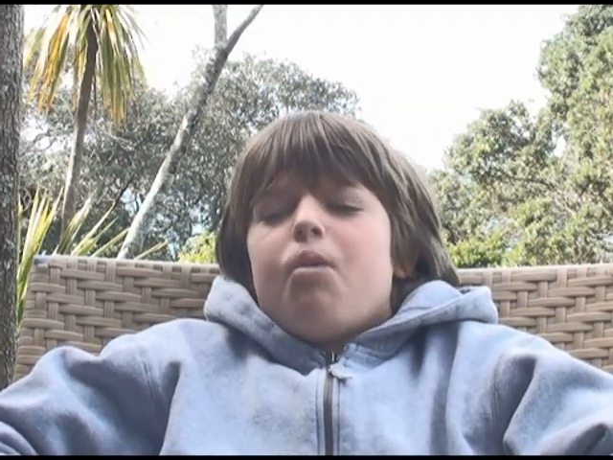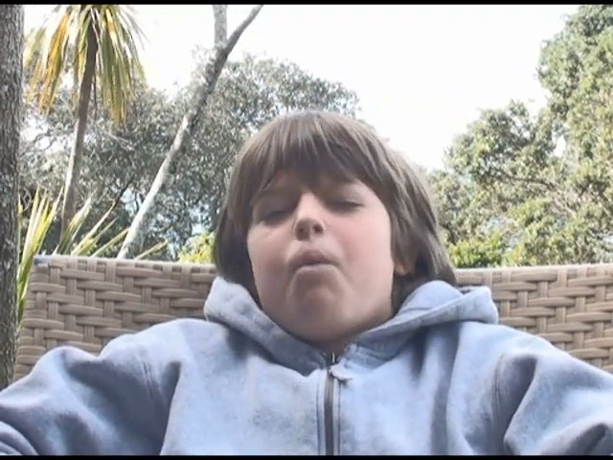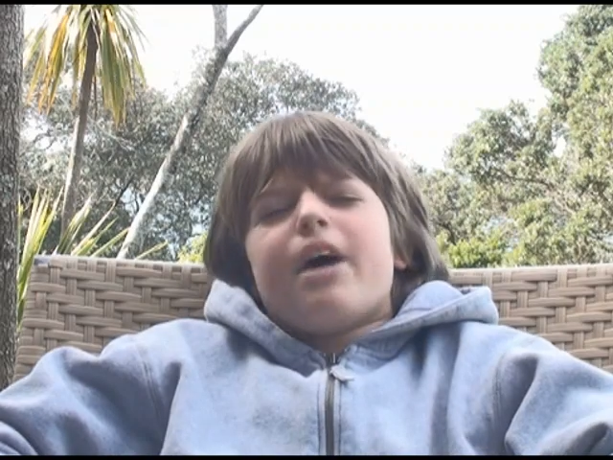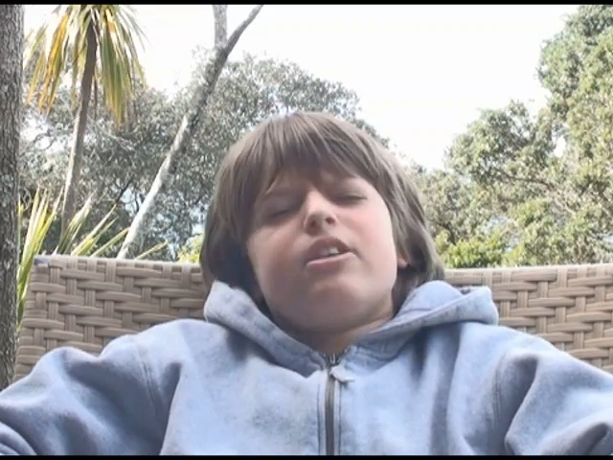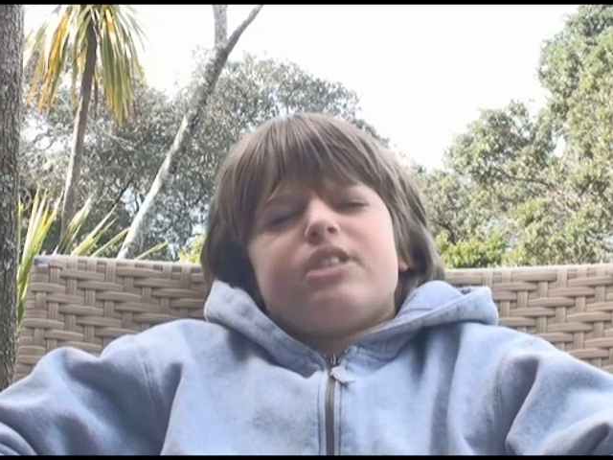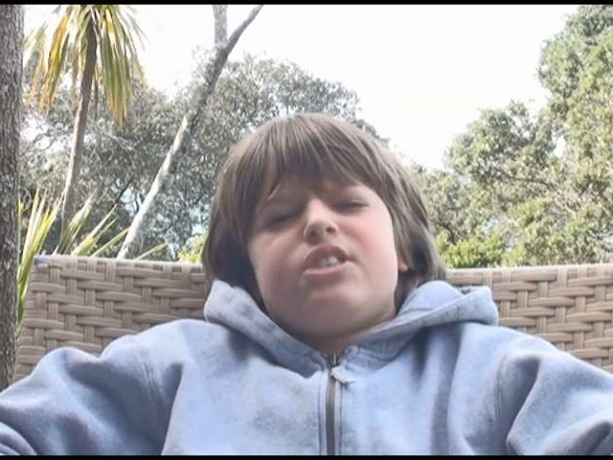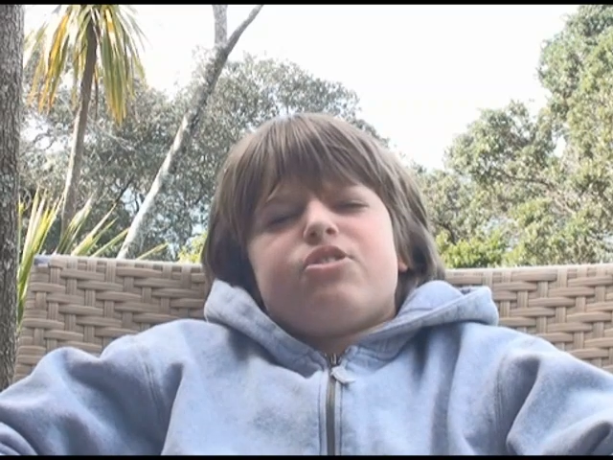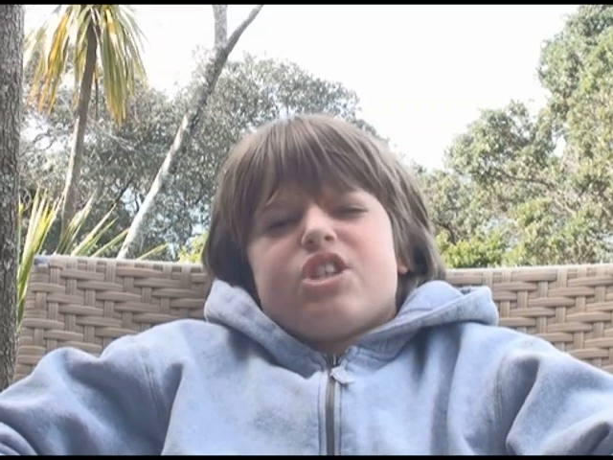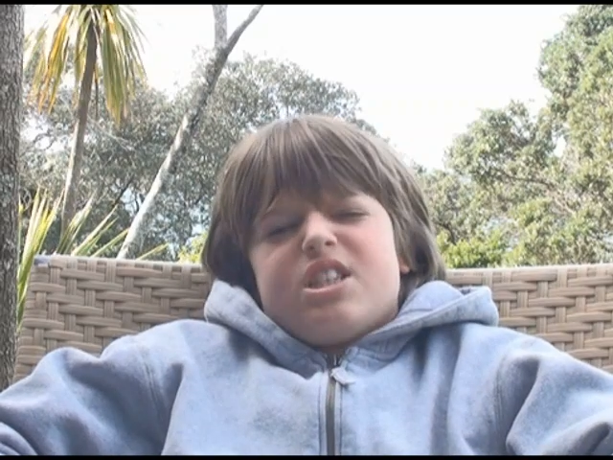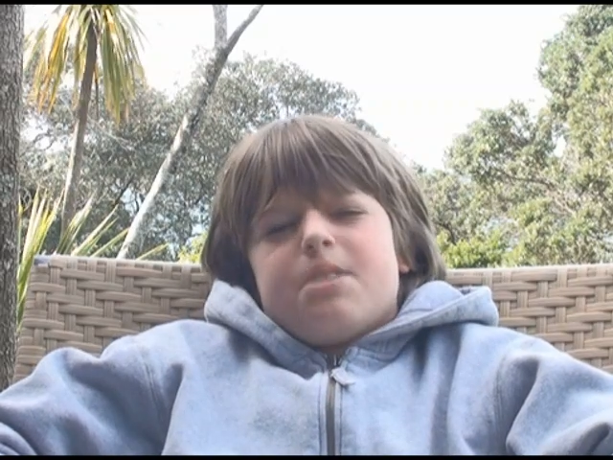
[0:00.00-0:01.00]
why don't
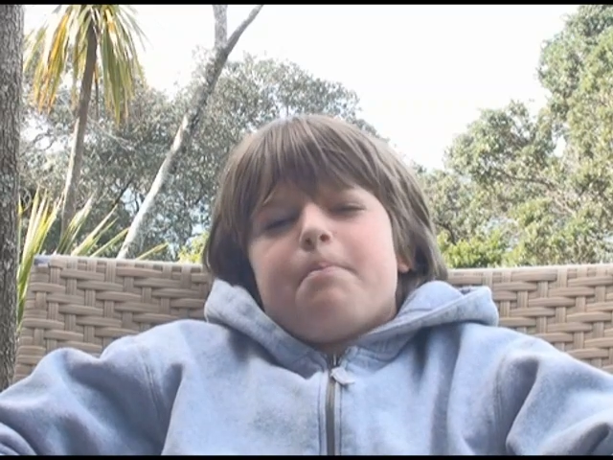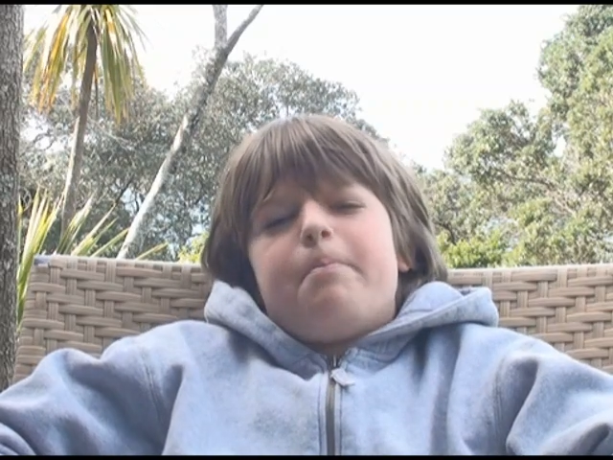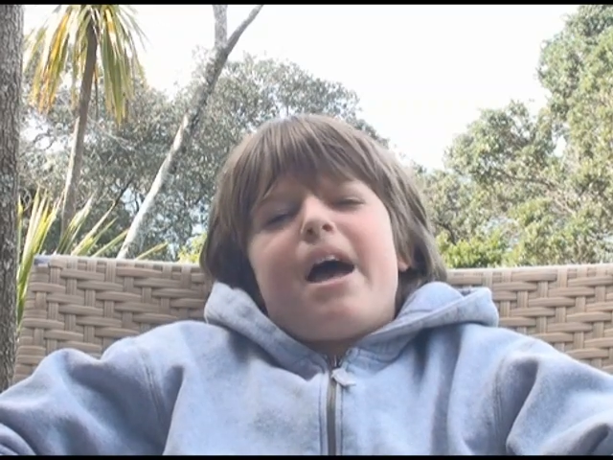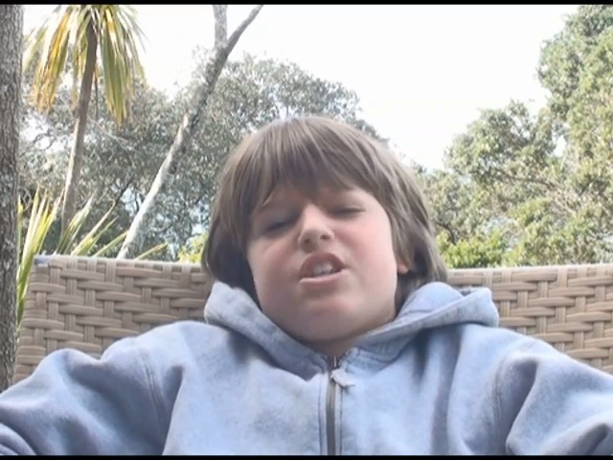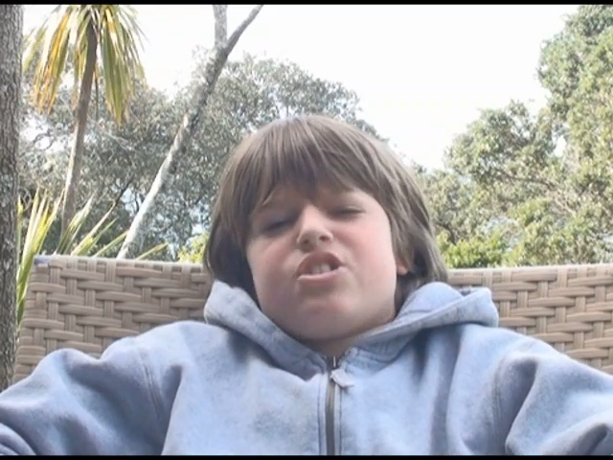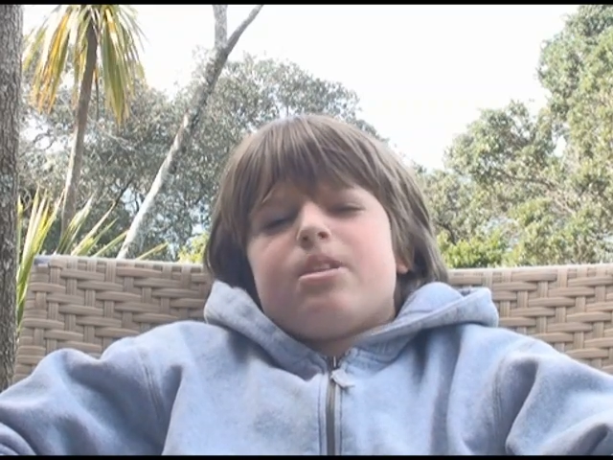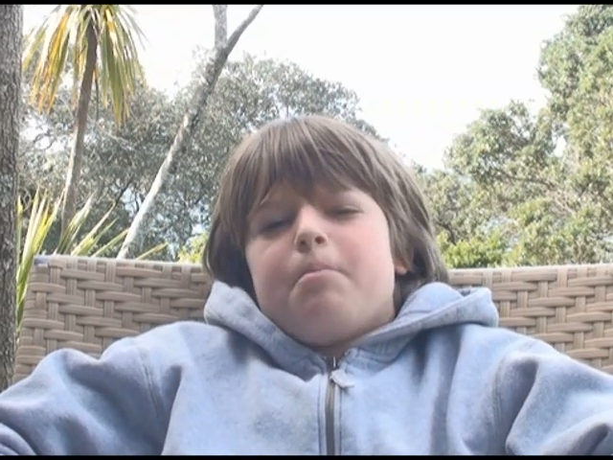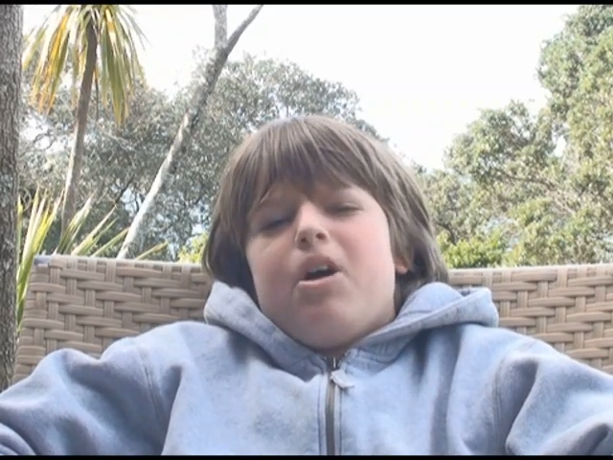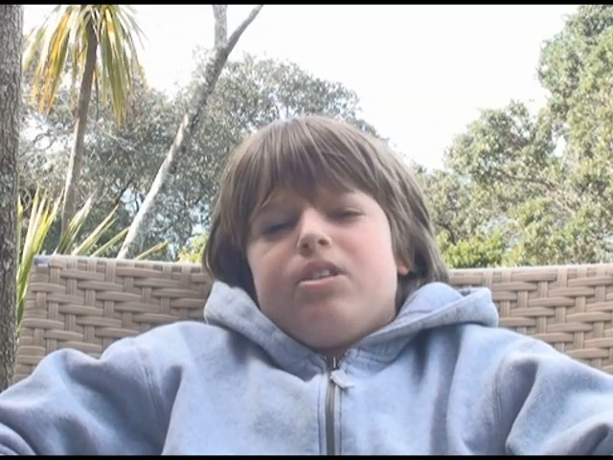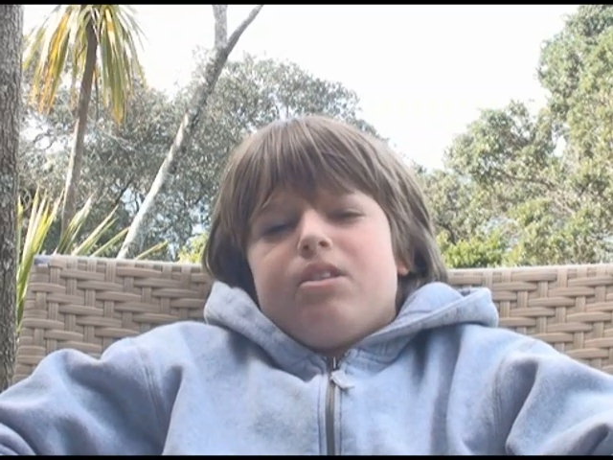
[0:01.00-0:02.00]
you just bash
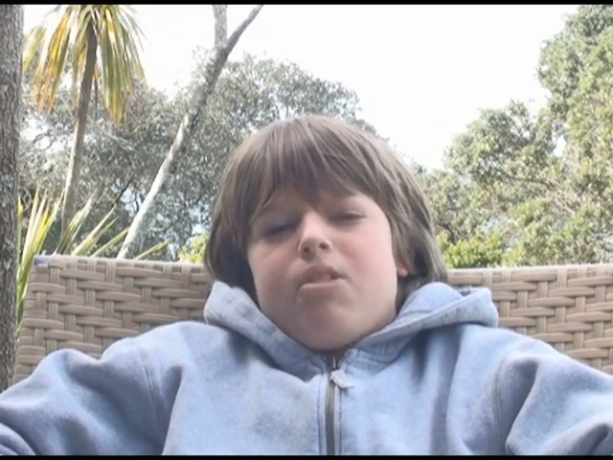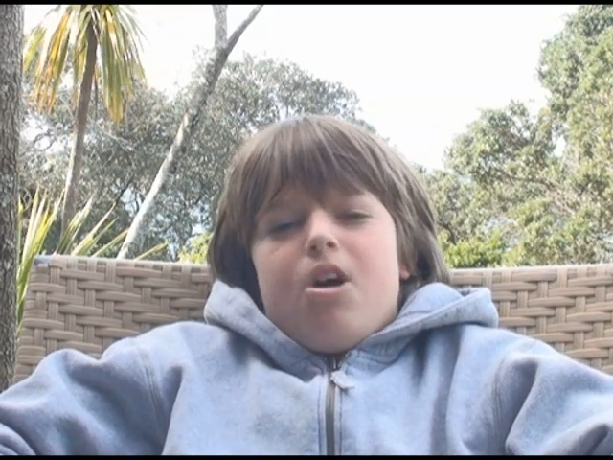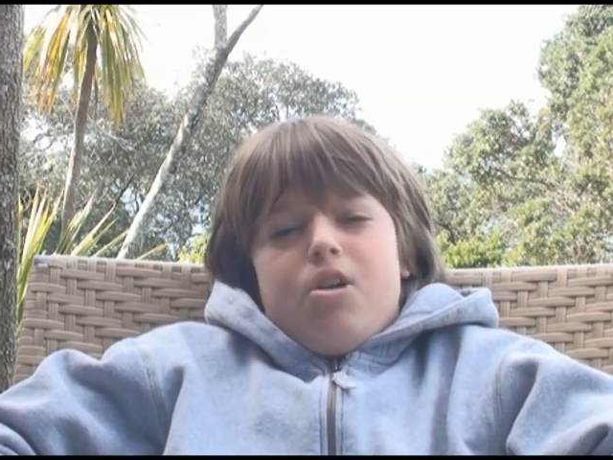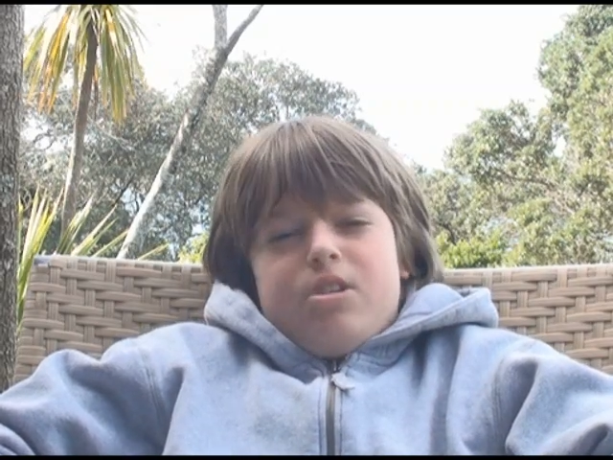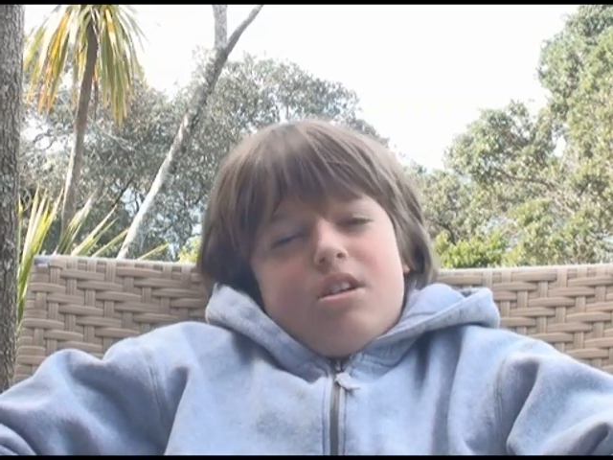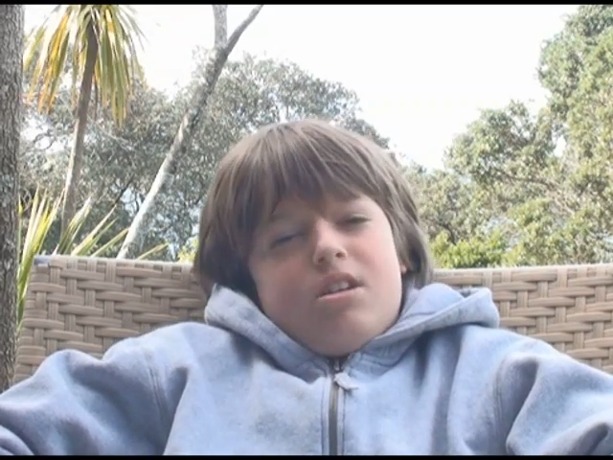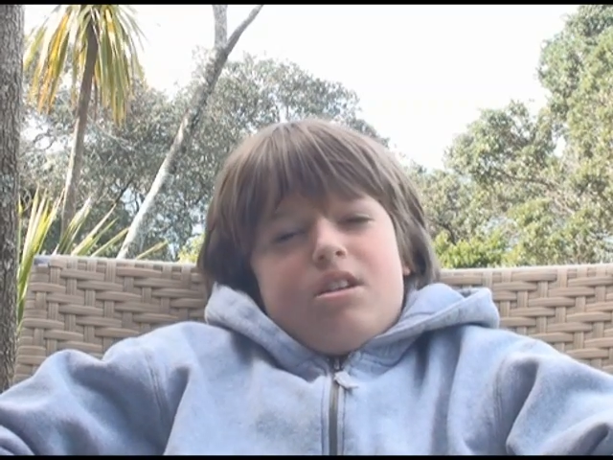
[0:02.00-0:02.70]
them on the road?